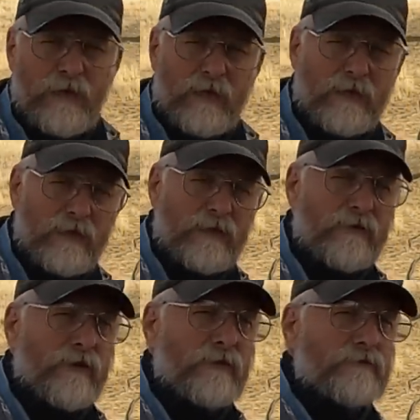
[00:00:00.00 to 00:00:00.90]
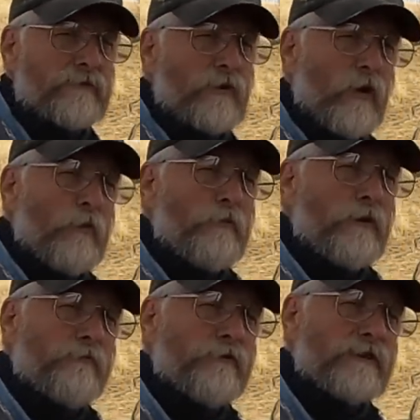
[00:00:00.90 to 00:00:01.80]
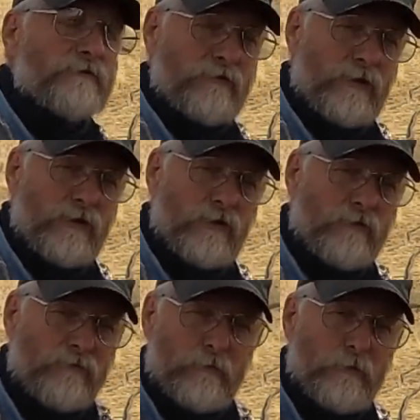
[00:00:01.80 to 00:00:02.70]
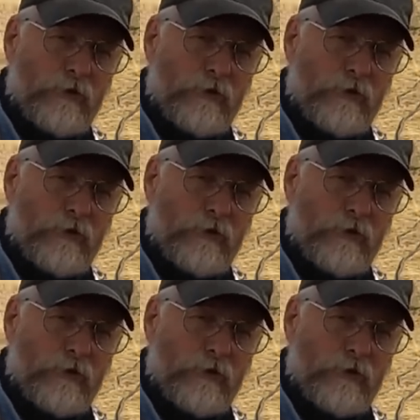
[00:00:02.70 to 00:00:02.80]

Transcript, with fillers: And in the scope of this video from